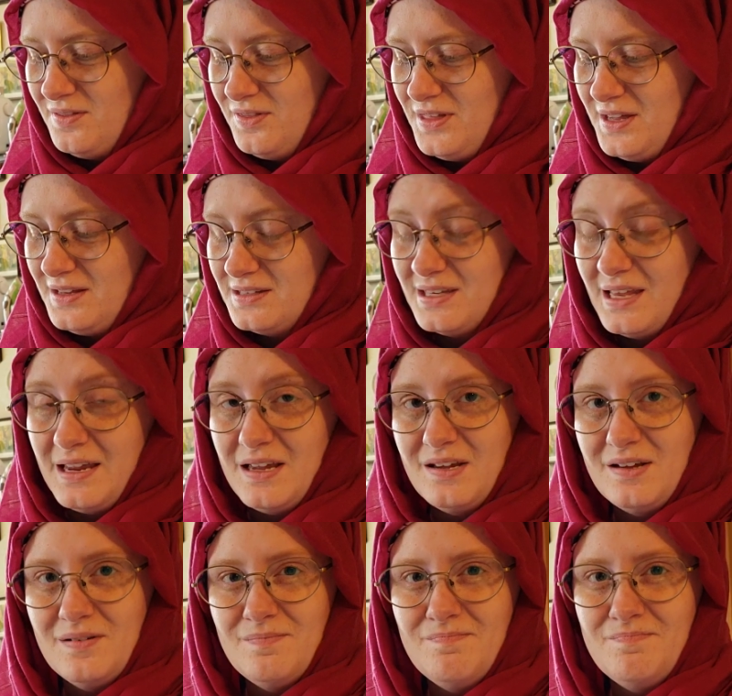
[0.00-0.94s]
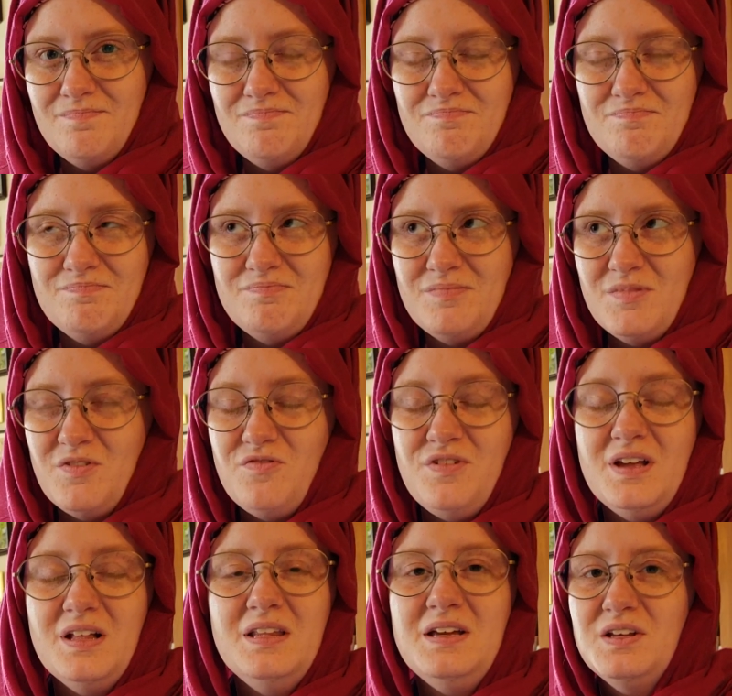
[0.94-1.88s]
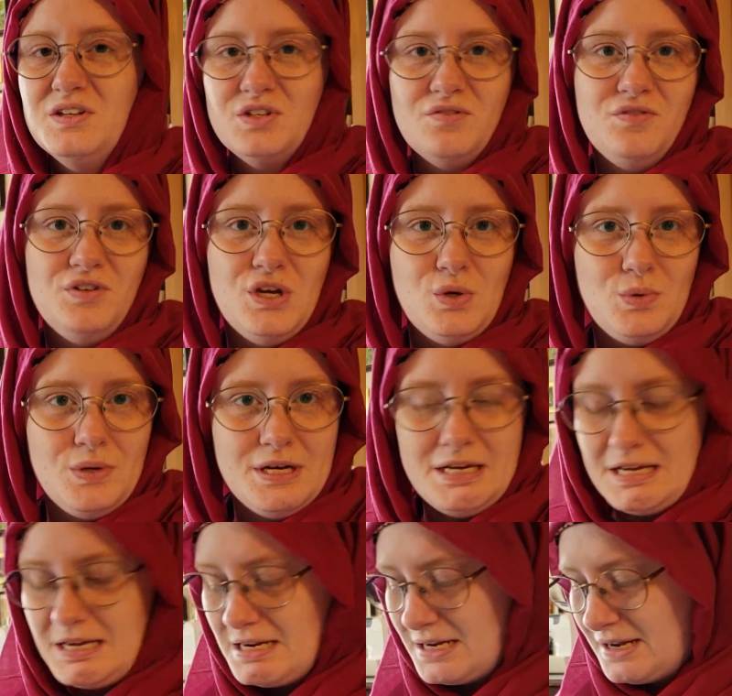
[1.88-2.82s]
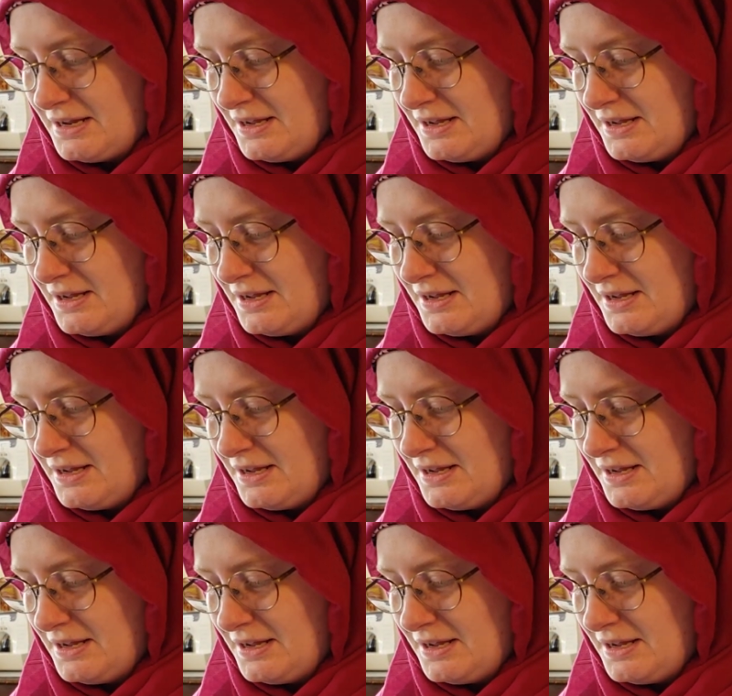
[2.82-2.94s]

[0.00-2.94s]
things like feelings of unity,